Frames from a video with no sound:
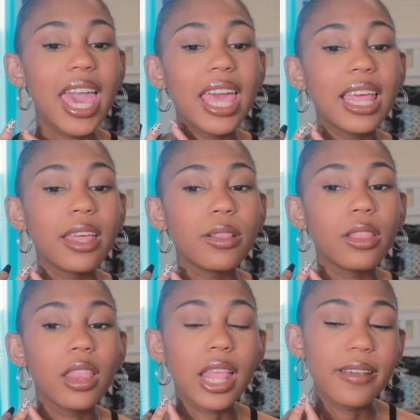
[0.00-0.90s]
and
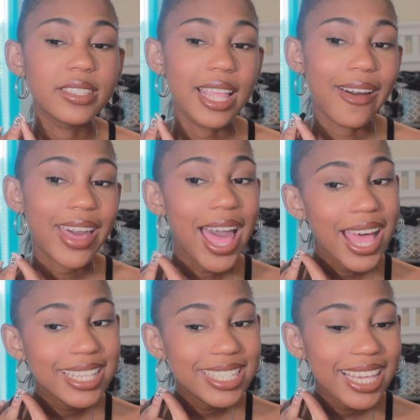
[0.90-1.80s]
lifestyle
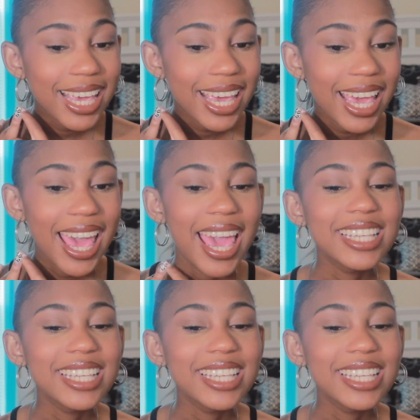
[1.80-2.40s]
content.